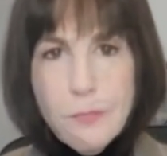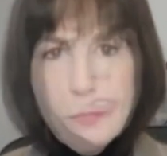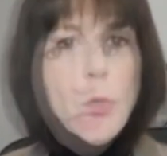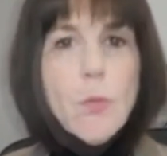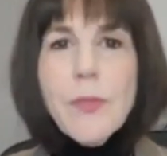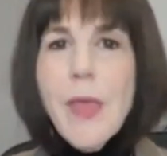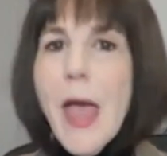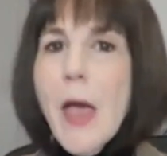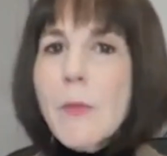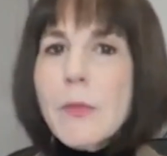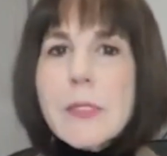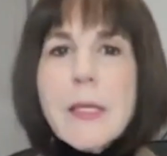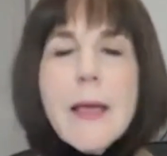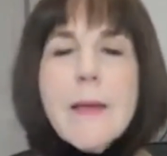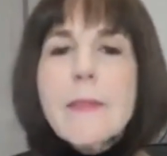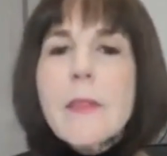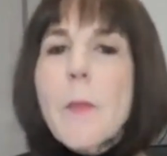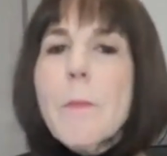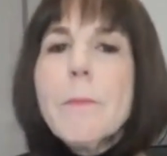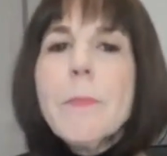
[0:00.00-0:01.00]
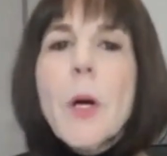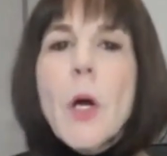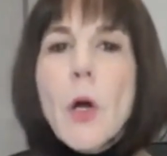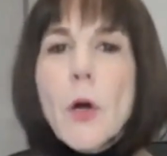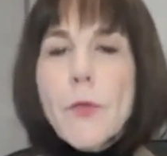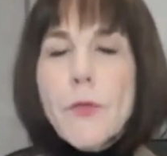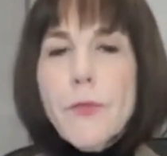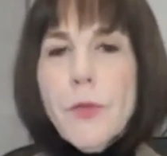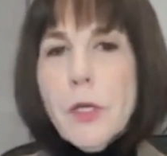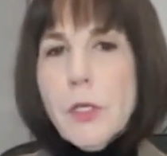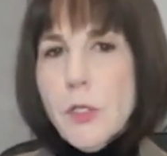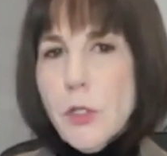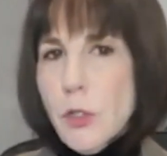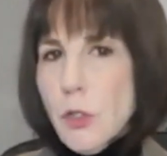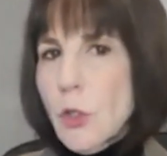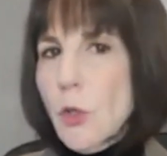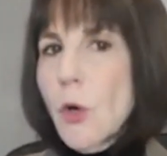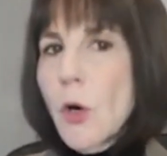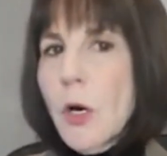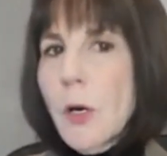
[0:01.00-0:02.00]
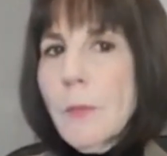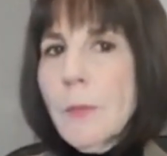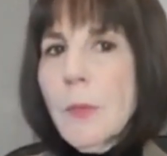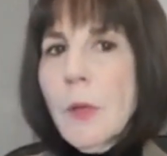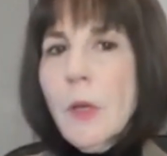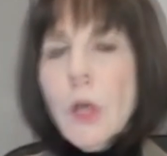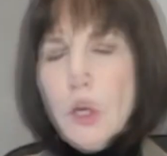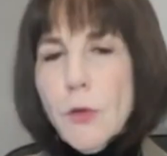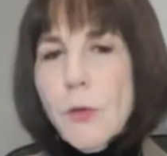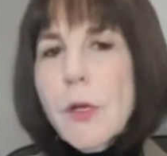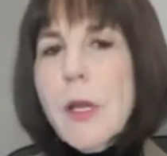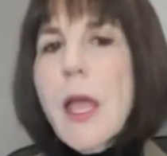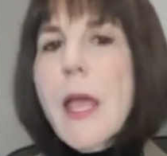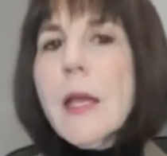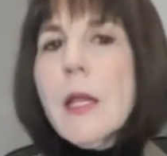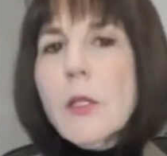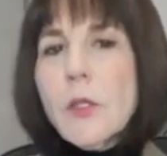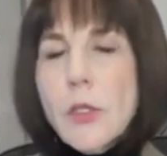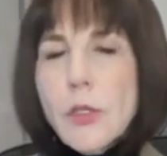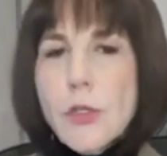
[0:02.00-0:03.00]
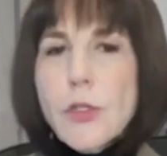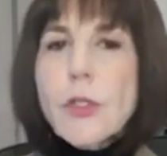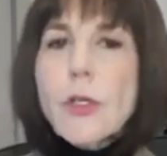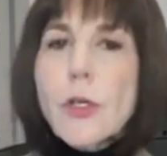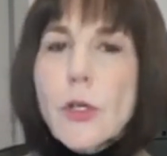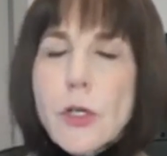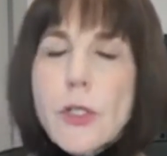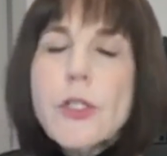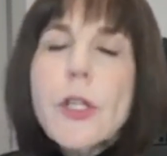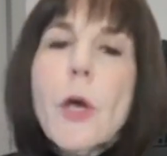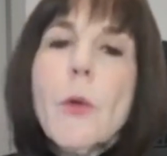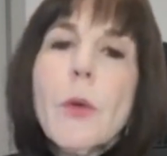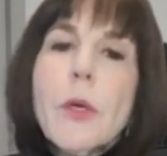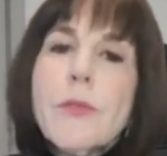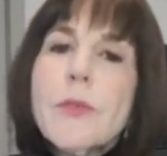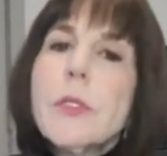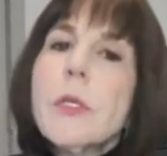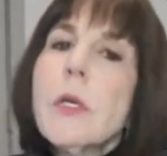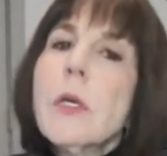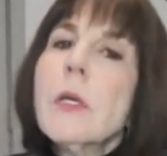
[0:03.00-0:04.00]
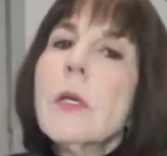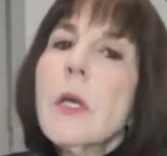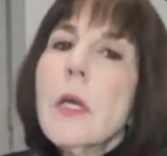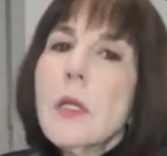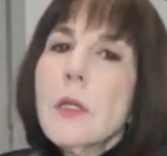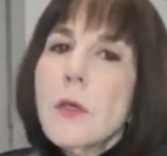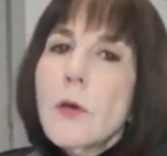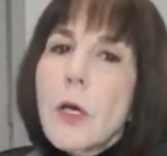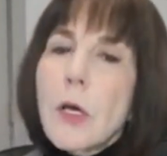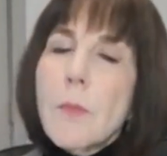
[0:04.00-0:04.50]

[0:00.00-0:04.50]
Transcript: So that was like the perfect storm for creating this surge that we've seen in the